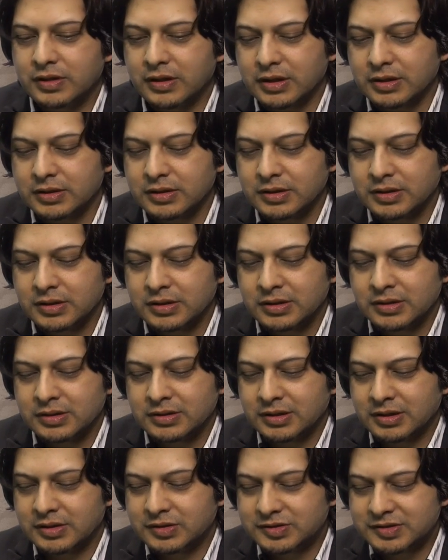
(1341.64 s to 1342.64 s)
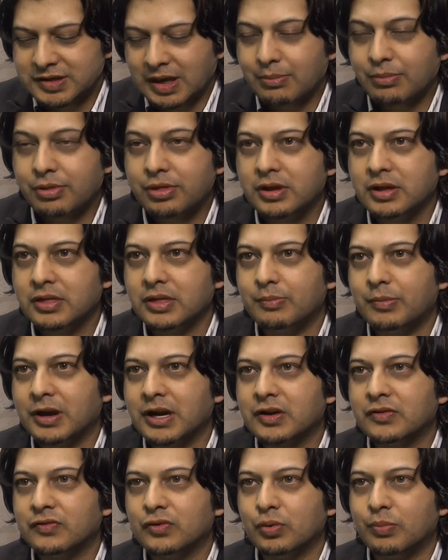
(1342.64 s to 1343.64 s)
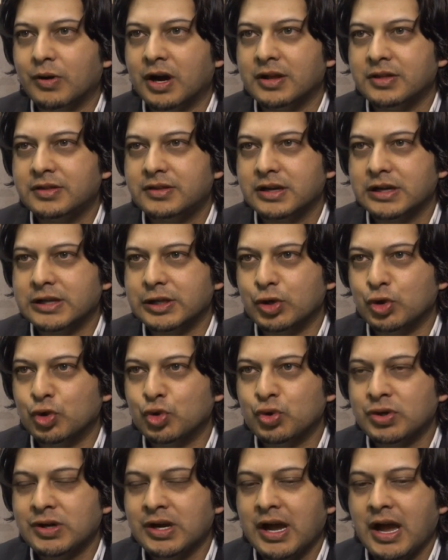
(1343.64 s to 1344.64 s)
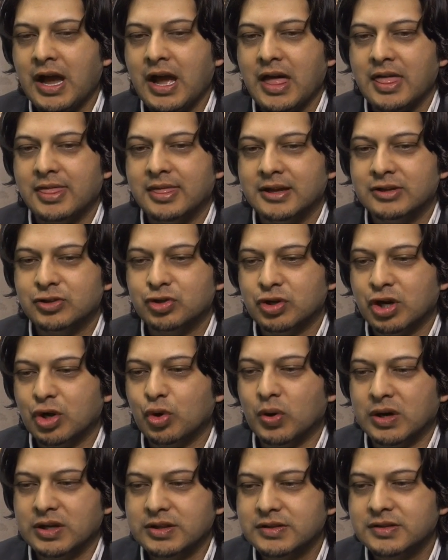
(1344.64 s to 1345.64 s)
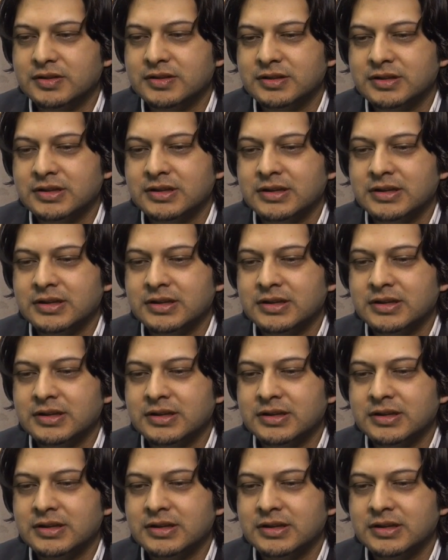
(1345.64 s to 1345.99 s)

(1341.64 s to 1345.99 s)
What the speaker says: that did something in the back of your mind tell you that, you know what,